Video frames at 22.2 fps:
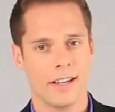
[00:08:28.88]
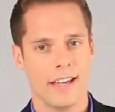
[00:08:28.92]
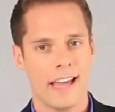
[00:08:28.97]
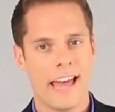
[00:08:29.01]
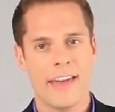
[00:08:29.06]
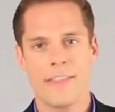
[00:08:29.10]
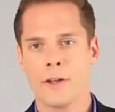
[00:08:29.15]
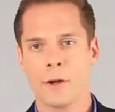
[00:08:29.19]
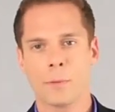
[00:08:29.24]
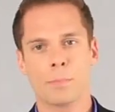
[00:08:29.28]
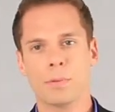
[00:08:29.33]

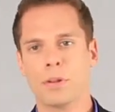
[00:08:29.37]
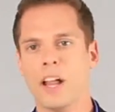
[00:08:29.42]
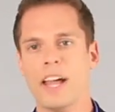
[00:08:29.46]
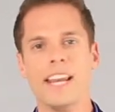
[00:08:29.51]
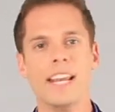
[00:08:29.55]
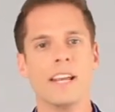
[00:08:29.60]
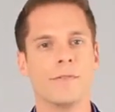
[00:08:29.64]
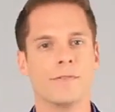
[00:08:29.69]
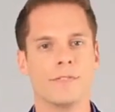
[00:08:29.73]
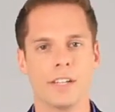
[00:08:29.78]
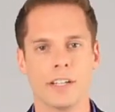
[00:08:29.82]
And there are
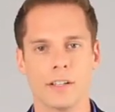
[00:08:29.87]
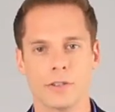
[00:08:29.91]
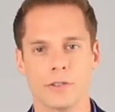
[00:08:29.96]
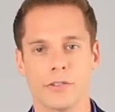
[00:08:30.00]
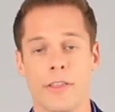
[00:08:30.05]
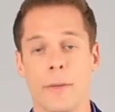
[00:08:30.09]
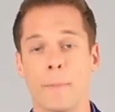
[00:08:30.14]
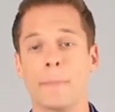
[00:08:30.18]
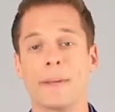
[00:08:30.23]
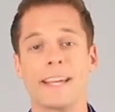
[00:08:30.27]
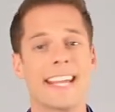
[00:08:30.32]
plenty of dealers
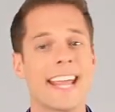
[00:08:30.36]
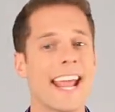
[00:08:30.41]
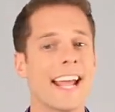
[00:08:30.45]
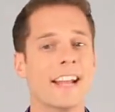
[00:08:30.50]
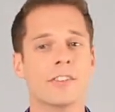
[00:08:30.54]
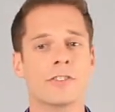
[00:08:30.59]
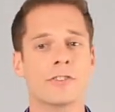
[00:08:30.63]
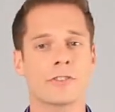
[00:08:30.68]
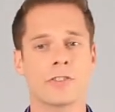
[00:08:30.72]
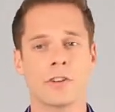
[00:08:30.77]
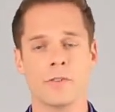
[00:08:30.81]
that
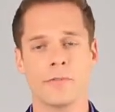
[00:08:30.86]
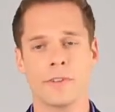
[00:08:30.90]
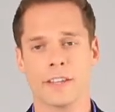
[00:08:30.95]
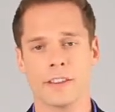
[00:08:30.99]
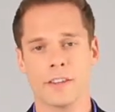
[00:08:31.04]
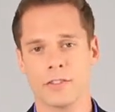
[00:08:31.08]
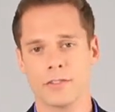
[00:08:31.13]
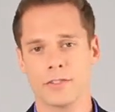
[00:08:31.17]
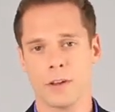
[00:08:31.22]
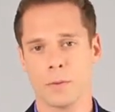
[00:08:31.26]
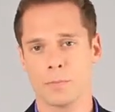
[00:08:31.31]
began serving
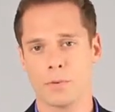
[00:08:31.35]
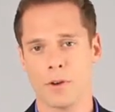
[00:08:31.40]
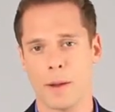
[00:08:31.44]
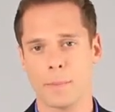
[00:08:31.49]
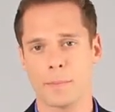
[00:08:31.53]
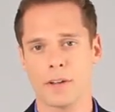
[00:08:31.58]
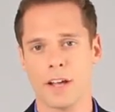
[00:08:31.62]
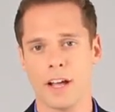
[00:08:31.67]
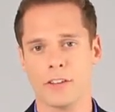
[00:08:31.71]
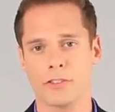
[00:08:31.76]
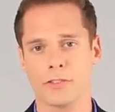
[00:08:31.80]
the
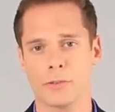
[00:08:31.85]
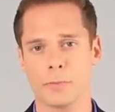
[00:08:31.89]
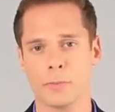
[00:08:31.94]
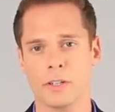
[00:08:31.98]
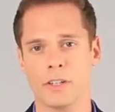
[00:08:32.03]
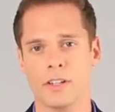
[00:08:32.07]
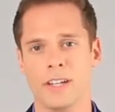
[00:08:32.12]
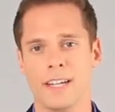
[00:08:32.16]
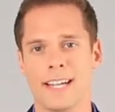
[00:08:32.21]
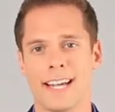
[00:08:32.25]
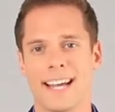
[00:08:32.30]
subprime
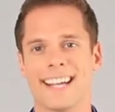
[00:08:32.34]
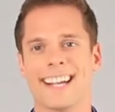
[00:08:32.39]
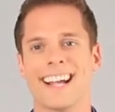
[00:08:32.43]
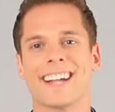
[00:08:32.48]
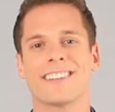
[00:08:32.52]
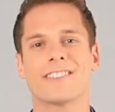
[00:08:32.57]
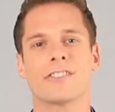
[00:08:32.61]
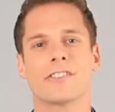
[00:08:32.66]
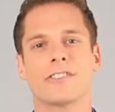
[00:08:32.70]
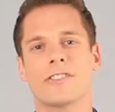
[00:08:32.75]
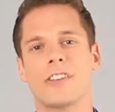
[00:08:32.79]
customer and
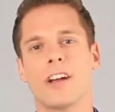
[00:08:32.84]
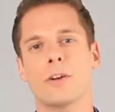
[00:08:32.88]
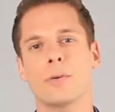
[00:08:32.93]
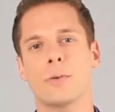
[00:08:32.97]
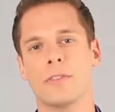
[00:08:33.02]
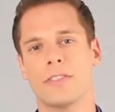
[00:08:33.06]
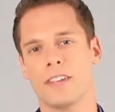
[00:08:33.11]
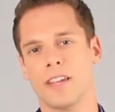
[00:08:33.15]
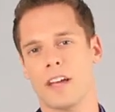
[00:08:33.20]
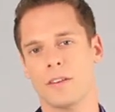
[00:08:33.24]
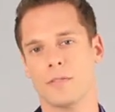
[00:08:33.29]
got stuck
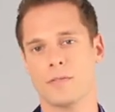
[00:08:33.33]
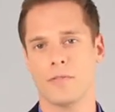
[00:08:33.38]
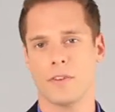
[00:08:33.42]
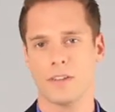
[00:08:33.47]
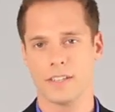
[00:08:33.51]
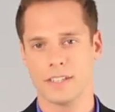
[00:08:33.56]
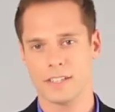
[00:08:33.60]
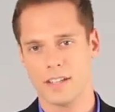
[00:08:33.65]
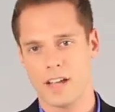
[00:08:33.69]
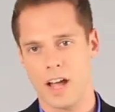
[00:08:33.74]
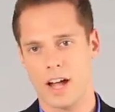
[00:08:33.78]
with the
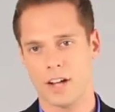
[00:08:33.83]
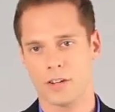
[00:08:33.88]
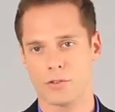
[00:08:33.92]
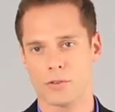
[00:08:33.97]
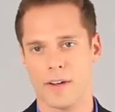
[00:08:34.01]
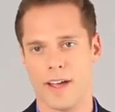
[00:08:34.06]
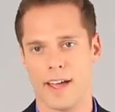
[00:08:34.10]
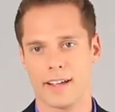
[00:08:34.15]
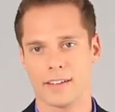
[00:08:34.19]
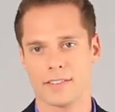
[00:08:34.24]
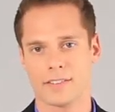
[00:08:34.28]
unfunded
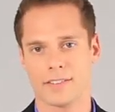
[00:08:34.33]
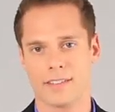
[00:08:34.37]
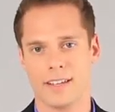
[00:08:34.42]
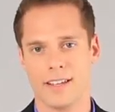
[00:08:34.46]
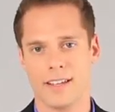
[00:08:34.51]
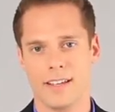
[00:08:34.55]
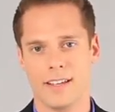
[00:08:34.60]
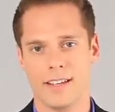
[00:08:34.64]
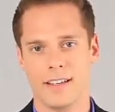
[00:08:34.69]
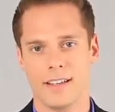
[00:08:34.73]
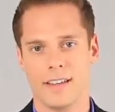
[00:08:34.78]
contracts.
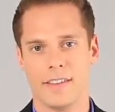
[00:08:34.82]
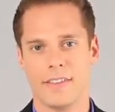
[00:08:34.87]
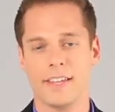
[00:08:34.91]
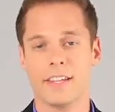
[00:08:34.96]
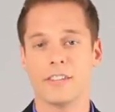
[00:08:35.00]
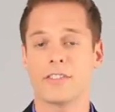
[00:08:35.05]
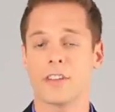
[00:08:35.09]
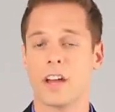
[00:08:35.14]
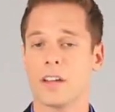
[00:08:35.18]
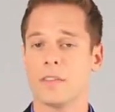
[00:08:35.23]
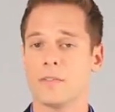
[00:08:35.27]

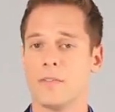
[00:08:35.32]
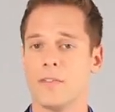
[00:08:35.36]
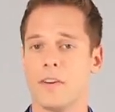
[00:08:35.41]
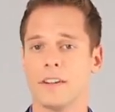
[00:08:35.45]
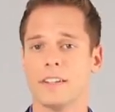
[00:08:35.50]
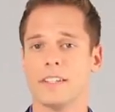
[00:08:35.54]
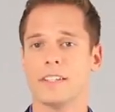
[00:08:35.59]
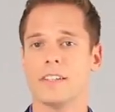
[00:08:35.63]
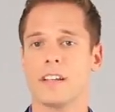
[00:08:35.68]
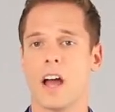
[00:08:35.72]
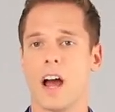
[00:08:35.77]
These
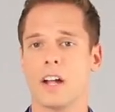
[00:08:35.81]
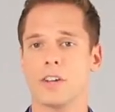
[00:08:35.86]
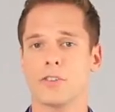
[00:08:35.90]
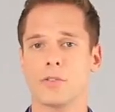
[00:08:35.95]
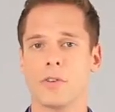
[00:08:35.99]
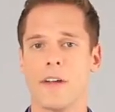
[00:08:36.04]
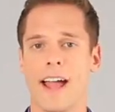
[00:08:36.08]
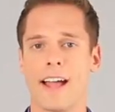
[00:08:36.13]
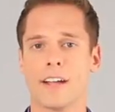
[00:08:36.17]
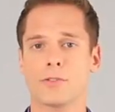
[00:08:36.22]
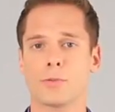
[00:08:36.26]
unfunded
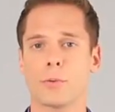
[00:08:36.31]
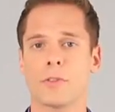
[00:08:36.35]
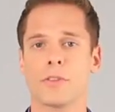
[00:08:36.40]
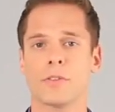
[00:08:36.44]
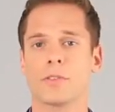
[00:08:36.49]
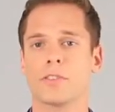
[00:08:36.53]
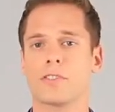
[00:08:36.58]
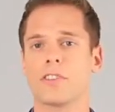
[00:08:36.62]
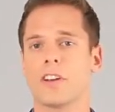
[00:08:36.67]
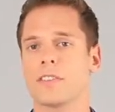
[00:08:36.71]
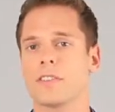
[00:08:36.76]
contracts were the
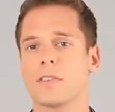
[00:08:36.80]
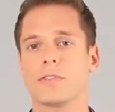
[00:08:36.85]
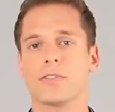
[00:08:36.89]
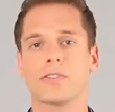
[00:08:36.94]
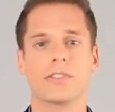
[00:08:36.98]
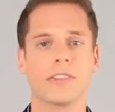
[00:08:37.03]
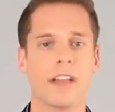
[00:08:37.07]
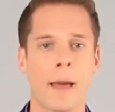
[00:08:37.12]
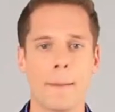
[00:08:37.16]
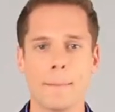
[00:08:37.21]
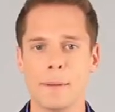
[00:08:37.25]
result of
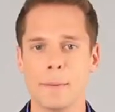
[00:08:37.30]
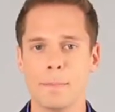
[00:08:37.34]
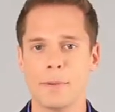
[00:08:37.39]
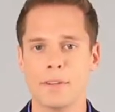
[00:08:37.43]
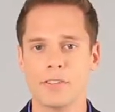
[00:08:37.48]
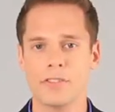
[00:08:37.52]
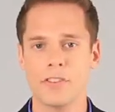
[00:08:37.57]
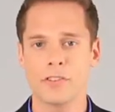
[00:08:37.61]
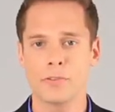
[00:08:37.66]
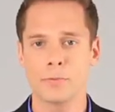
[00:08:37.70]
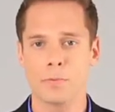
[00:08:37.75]
sloppy
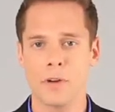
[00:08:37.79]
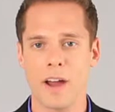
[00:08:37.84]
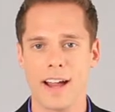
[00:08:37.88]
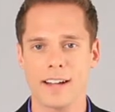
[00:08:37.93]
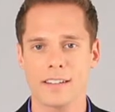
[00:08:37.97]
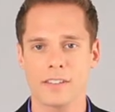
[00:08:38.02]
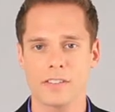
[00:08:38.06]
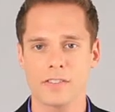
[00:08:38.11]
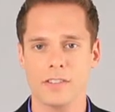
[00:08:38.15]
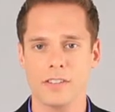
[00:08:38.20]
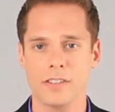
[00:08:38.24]
business
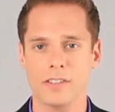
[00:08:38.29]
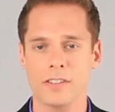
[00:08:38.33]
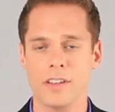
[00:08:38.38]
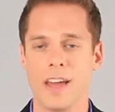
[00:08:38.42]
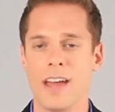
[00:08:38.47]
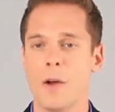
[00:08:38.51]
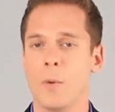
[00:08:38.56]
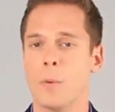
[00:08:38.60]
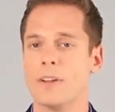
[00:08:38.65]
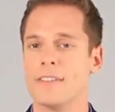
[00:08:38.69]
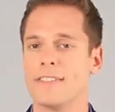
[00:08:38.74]
practices
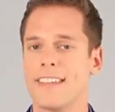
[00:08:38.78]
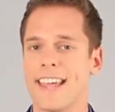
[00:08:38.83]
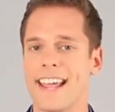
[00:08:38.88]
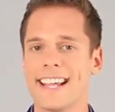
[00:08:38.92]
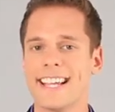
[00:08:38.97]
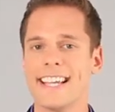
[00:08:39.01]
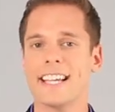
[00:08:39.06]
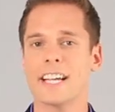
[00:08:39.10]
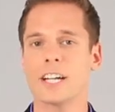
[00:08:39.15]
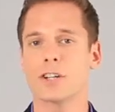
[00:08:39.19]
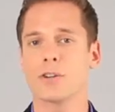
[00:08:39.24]
when
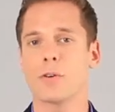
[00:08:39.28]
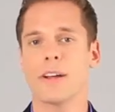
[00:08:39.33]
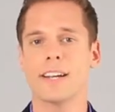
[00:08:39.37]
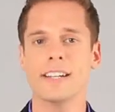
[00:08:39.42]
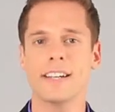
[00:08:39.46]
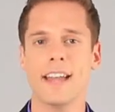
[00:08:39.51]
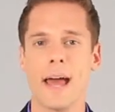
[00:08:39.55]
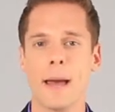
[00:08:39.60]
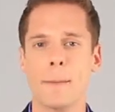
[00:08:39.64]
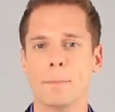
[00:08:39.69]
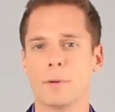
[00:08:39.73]
taking a
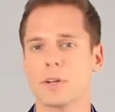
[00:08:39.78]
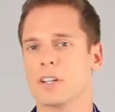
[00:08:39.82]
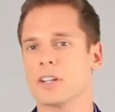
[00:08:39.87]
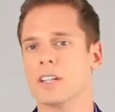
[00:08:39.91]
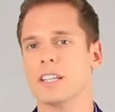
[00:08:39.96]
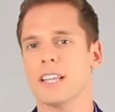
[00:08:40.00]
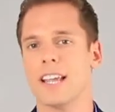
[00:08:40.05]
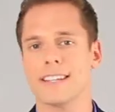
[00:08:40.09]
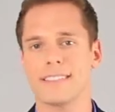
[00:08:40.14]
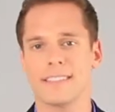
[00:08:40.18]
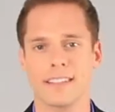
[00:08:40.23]
credit app or
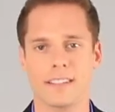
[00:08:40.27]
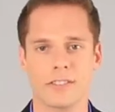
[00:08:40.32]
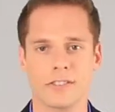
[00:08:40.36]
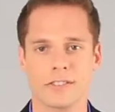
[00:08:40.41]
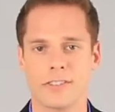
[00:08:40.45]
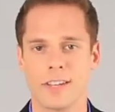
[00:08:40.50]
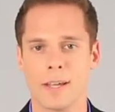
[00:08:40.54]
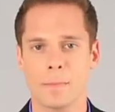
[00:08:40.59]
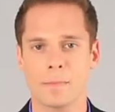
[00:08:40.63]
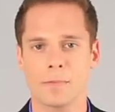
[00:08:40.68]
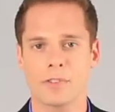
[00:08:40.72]
collecting
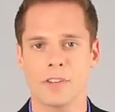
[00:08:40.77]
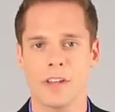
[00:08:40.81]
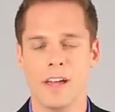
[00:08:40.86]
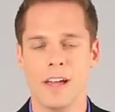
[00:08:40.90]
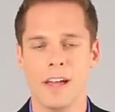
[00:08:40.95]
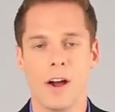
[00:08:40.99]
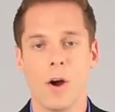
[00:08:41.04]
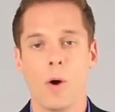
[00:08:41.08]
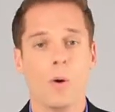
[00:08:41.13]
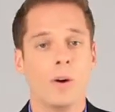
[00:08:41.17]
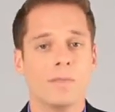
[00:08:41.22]
stips,
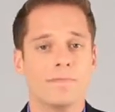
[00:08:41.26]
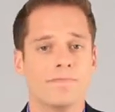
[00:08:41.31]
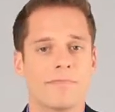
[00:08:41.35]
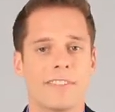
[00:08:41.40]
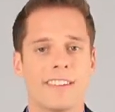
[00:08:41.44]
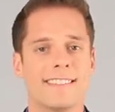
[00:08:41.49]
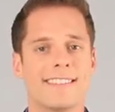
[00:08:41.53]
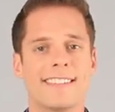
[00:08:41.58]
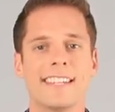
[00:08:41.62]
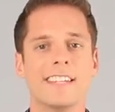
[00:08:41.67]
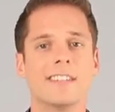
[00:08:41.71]
or the
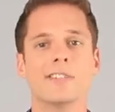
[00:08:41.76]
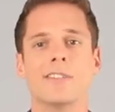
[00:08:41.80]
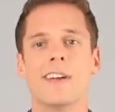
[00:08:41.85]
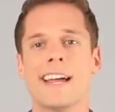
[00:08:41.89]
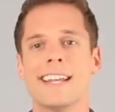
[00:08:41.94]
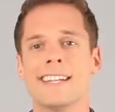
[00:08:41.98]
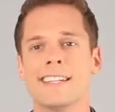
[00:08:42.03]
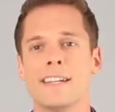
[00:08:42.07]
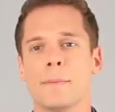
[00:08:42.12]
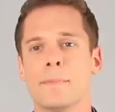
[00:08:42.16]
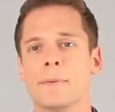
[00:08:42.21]
dealer
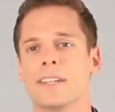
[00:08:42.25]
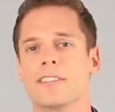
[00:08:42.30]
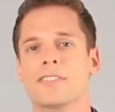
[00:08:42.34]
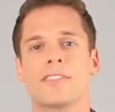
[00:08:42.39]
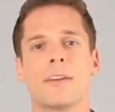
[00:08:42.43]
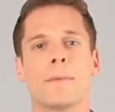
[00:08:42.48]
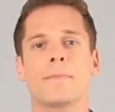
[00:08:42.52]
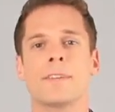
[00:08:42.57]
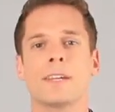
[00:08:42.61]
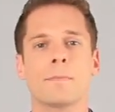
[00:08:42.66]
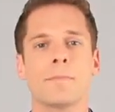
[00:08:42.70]
ended up
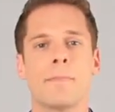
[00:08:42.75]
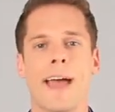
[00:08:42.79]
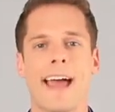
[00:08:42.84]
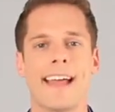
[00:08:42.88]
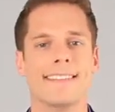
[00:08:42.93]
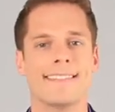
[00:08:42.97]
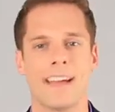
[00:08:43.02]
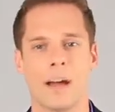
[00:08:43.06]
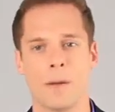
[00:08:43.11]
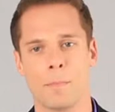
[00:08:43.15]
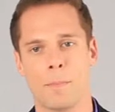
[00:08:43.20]
accepting
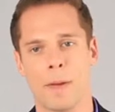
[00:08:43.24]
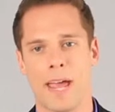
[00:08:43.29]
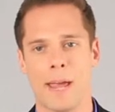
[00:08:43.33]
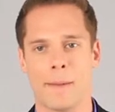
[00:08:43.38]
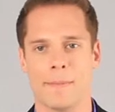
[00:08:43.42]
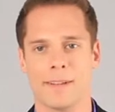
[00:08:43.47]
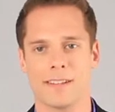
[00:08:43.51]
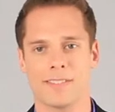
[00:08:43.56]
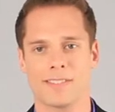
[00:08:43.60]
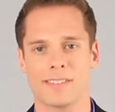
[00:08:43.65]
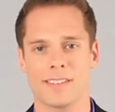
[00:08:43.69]
bad down
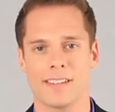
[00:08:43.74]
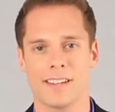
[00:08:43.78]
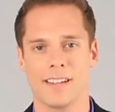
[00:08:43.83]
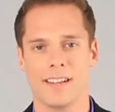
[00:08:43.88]
payments.